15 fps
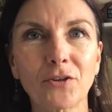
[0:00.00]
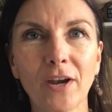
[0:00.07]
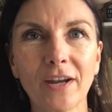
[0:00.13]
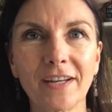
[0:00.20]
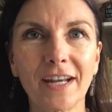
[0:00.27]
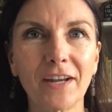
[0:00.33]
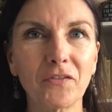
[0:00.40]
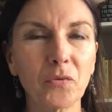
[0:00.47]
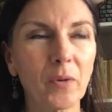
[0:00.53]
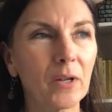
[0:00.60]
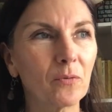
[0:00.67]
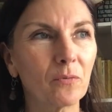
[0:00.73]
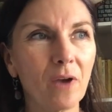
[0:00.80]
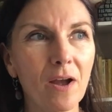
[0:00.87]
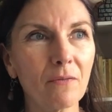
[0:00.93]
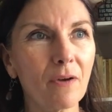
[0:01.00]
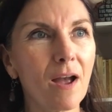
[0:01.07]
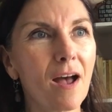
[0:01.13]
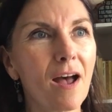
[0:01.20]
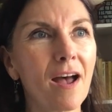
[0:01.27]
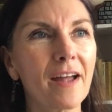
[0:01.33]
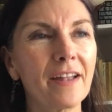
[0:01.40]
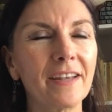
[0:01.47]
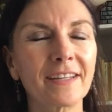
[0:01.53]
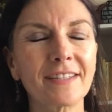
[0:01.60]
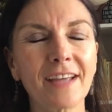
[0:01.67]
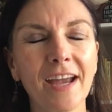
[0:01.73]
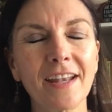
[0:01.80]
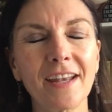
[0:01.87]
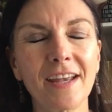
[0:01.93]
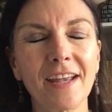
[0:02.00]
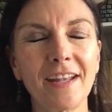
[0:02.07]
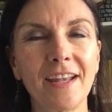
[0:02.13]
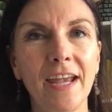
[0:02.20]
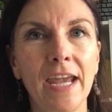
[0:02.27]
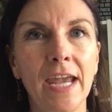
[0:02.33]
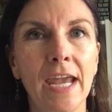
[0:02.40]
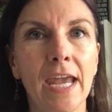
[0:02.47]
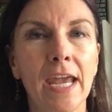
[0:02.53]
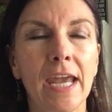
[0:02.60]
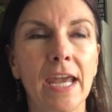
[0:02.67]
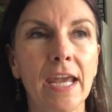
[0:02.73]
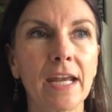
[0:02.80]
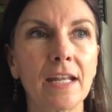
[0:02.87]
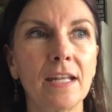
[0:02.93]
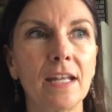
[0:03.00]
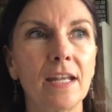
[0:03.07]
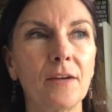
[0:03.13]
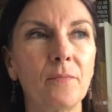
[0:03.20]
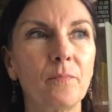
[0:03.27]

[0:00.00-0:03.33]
Trying to get everybody rah, rah and excited. And